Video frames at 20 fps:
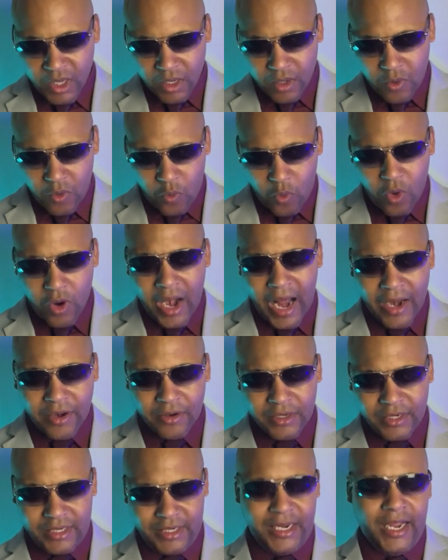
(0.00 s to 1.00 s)
Went out on
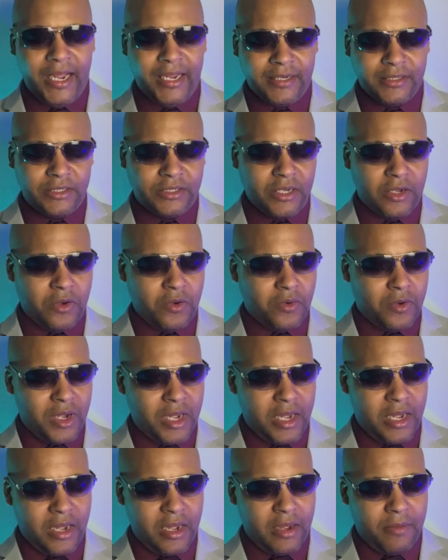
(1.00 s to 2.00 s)
a date, and so
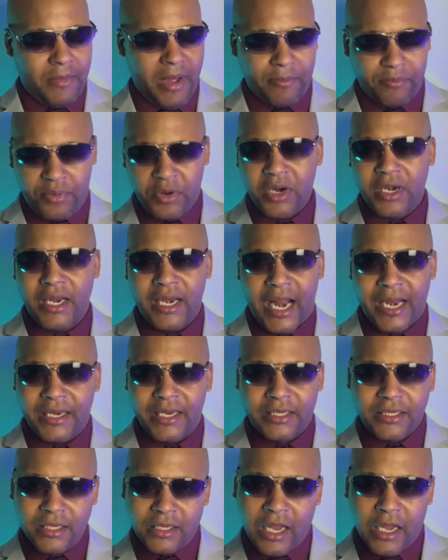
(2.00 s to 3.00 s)
I put it, I did
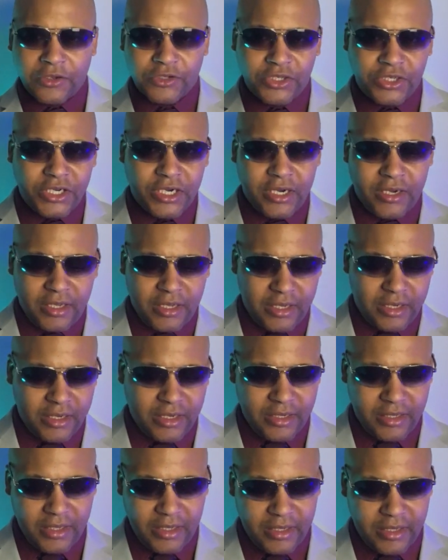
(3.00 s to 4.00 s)
the
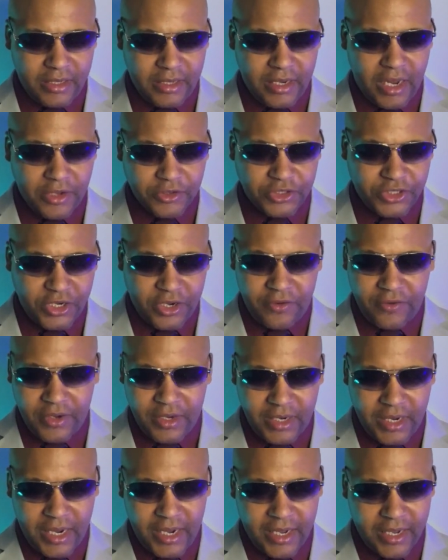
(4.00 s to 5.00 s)
lost cherry
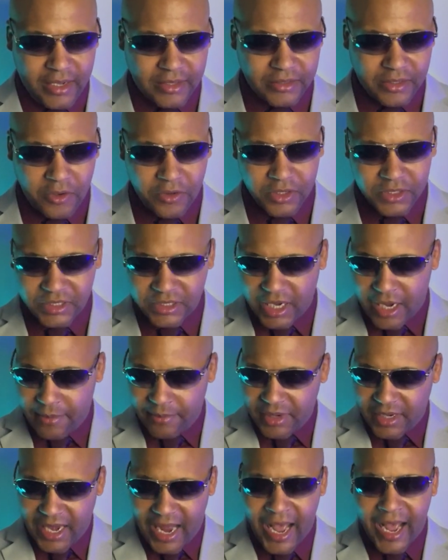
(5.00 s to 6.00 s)
on the
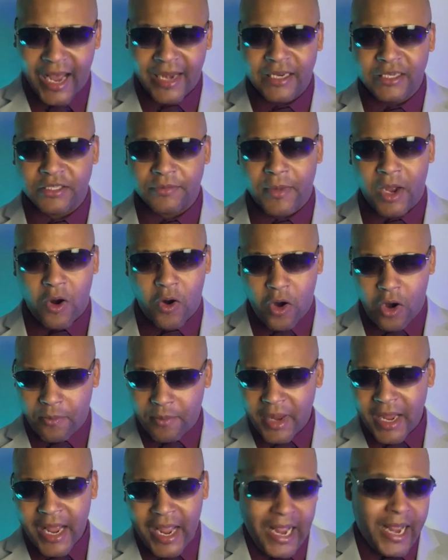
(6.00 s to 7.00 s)
stomach, and I had this in my arm.
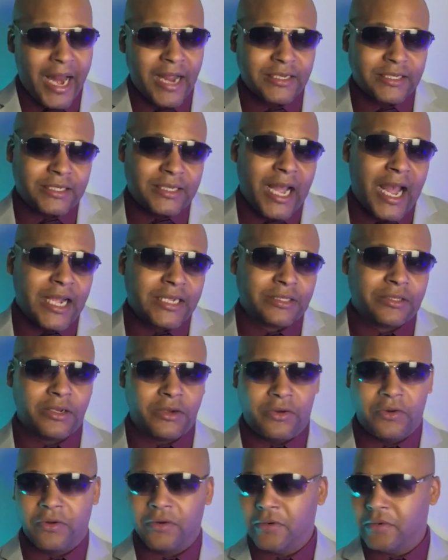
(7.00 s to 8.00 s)
And I just asked the
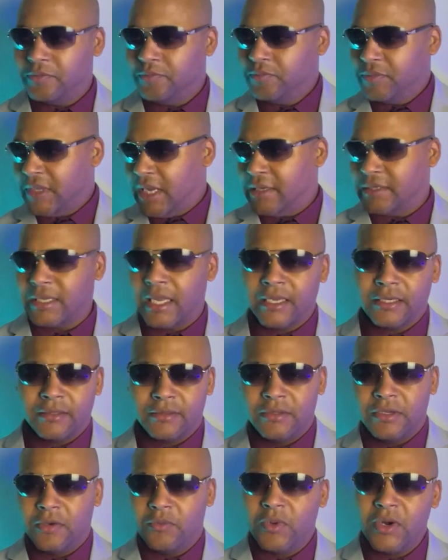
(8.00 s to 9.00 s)
girl, I was like,
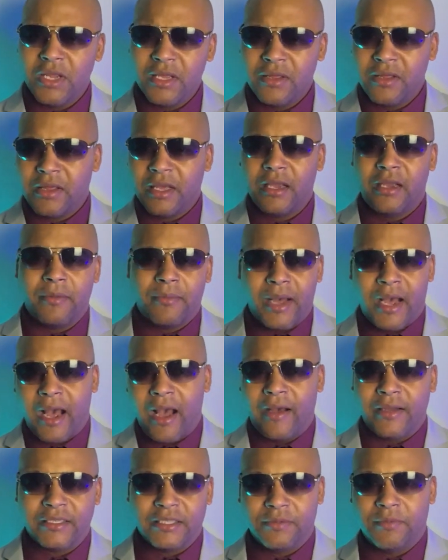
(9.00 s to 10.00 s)
you know, what do you think about
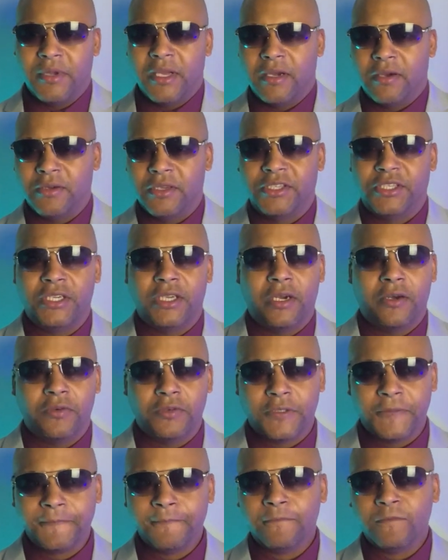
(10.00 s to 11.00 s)
how it smells? And she goes,
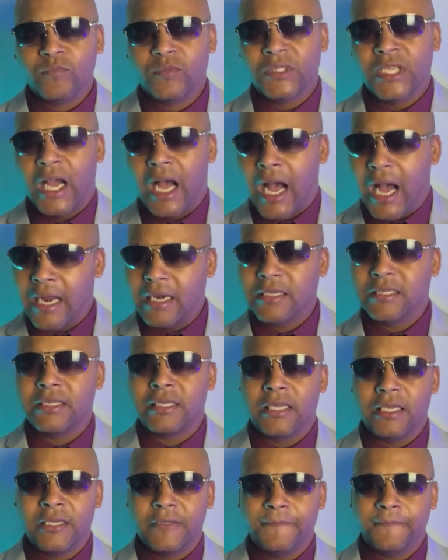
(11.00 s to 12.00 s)

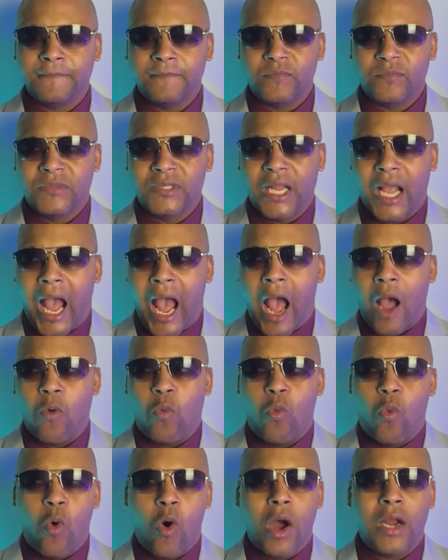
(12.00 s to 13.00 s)
honestly, I
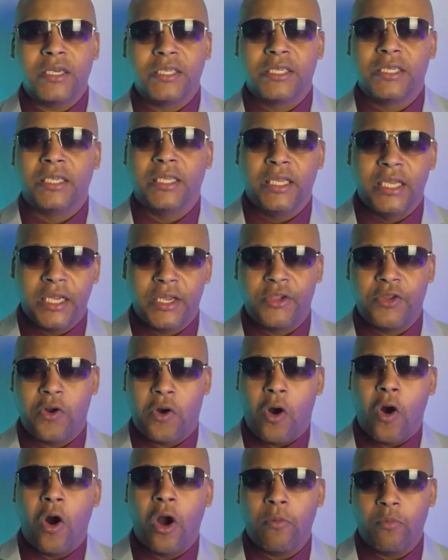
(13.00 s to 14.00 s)
want to lick your
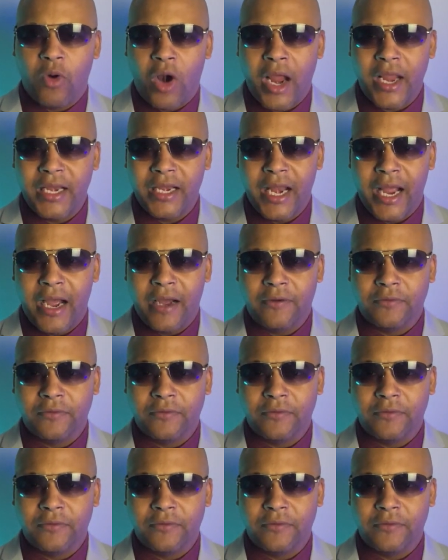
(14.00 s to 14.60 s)
arm right now.